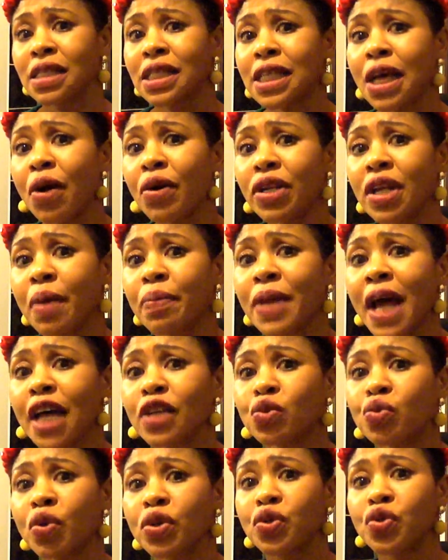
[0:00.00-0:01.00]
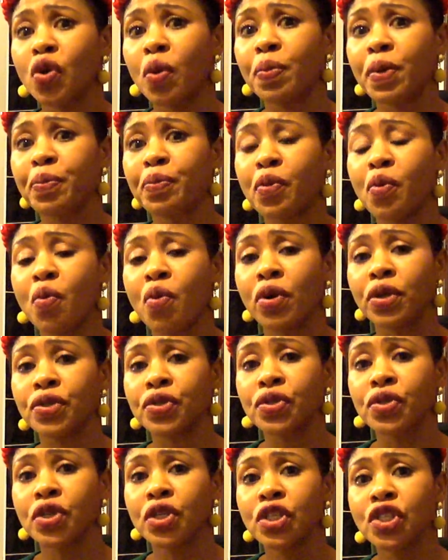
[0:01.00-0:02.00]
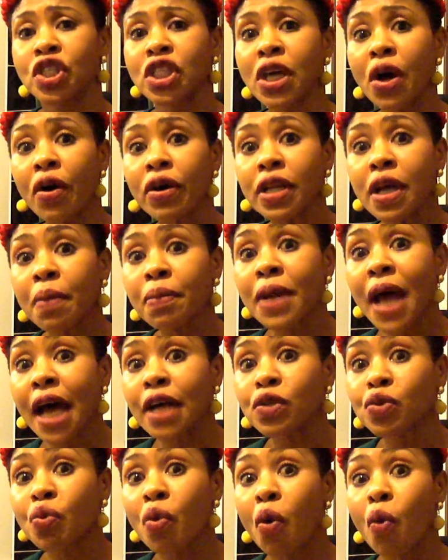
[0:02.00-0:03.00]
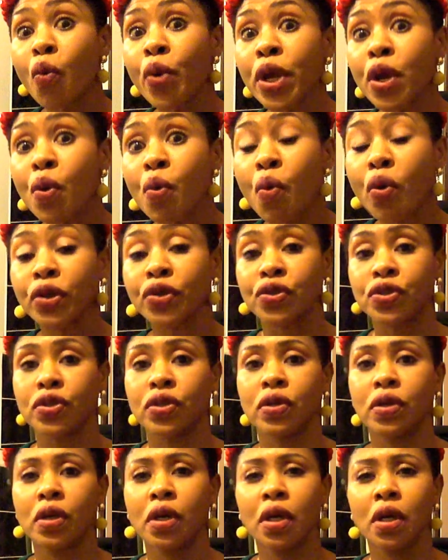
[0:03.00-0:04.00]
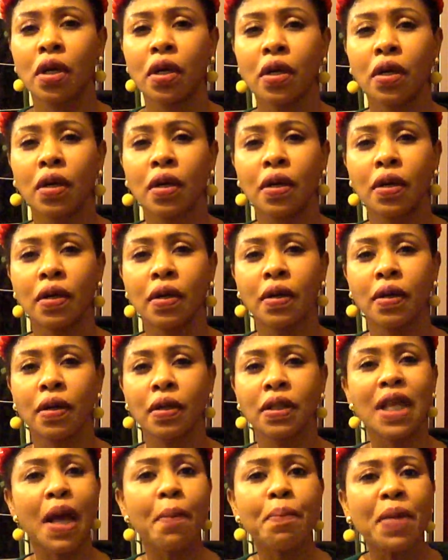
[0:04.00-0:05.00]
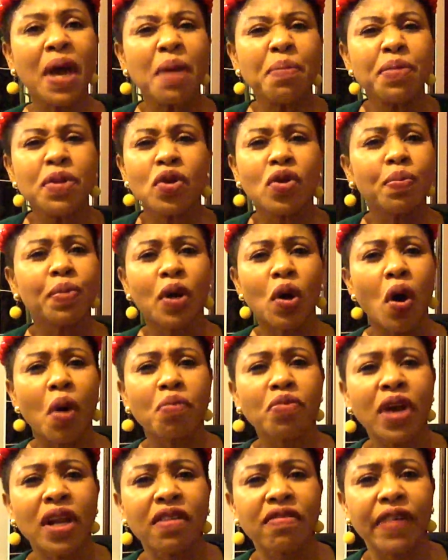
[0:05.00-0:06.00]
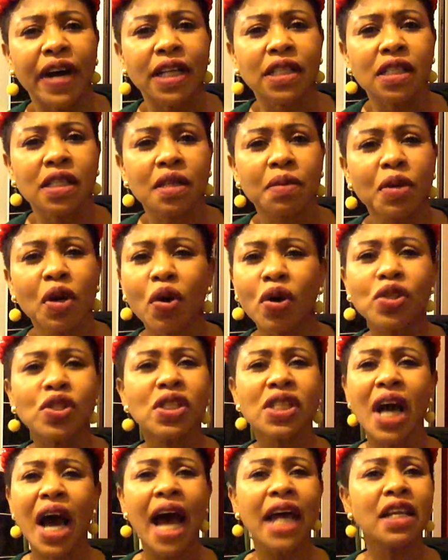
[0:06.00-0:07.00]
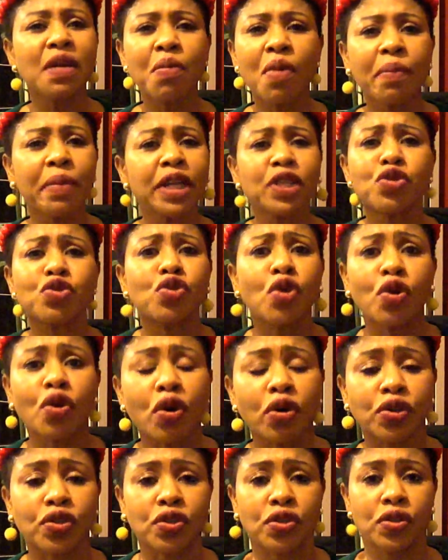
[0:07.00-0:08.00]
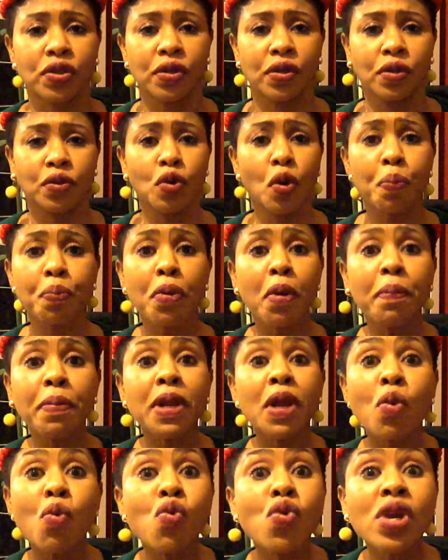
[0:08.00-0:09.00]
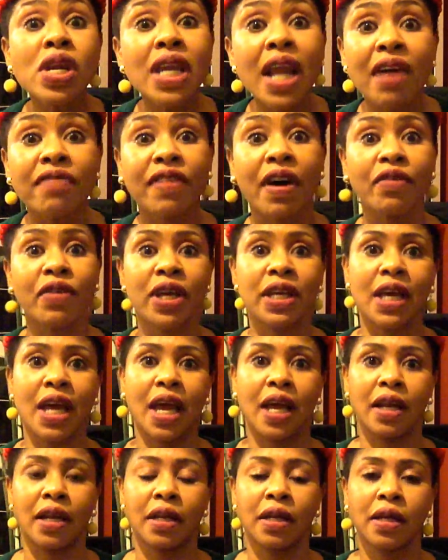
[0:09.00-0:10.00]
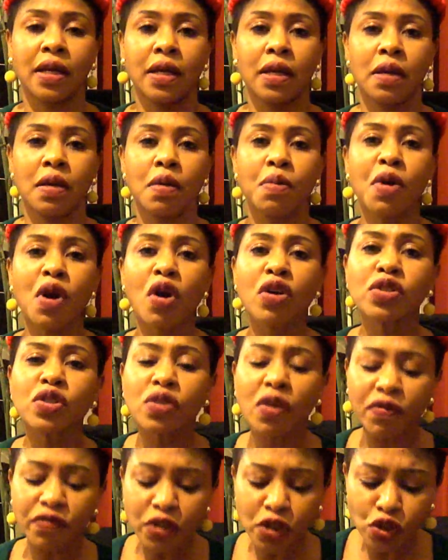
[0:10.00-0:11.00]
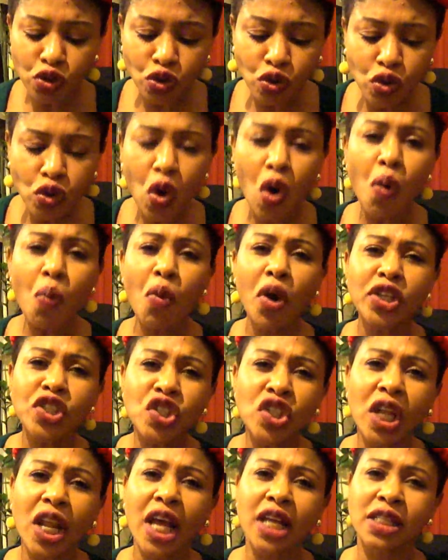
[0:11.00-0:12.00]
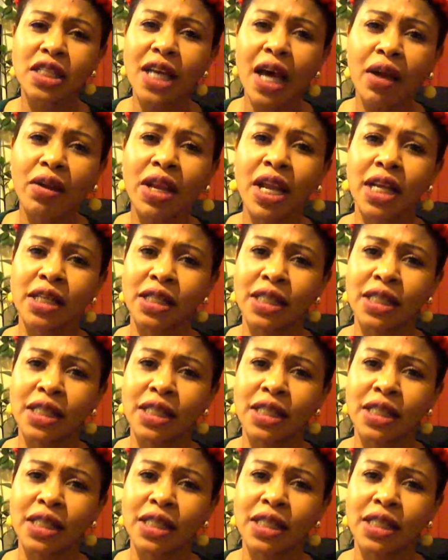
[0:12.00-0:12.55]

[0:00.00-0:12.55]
Tell them that's what your people want. Tell them that's what we want. Then maybe you become relevant, because at the moment you're not. You probably would never again, because of the so much let down.